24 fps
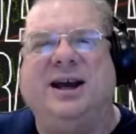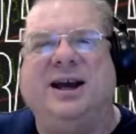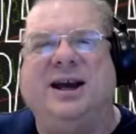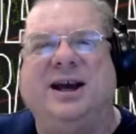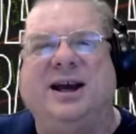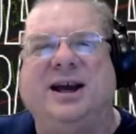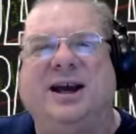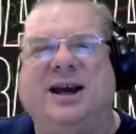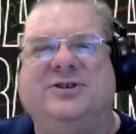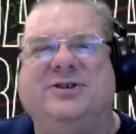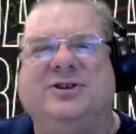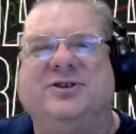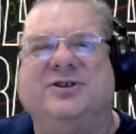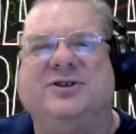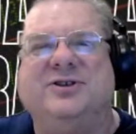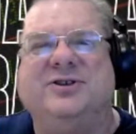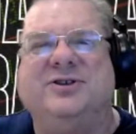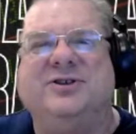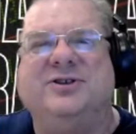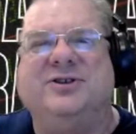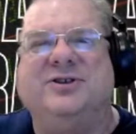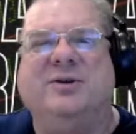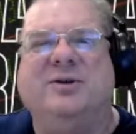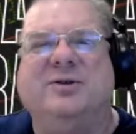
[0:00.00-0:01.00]
it's just not
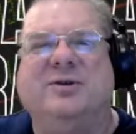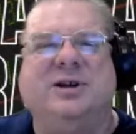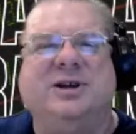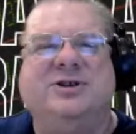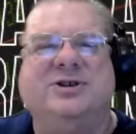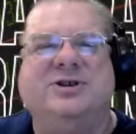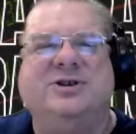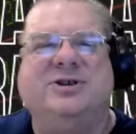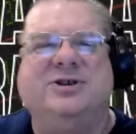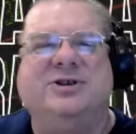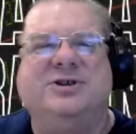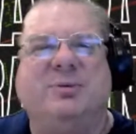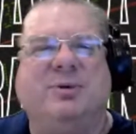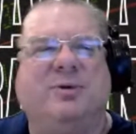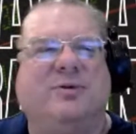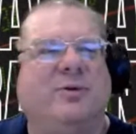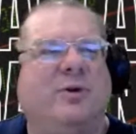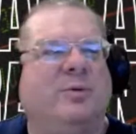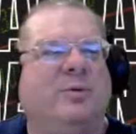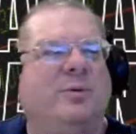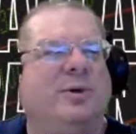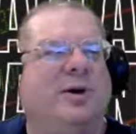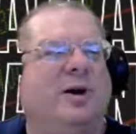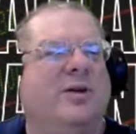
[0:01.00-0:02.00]

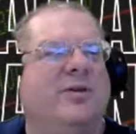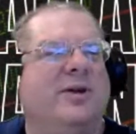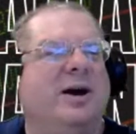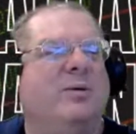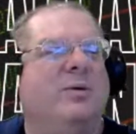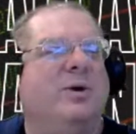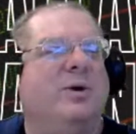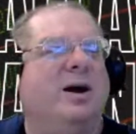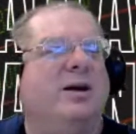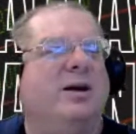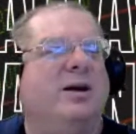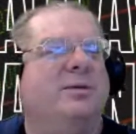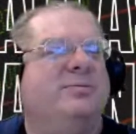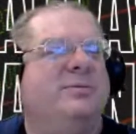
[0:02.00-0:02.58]
performing all that well.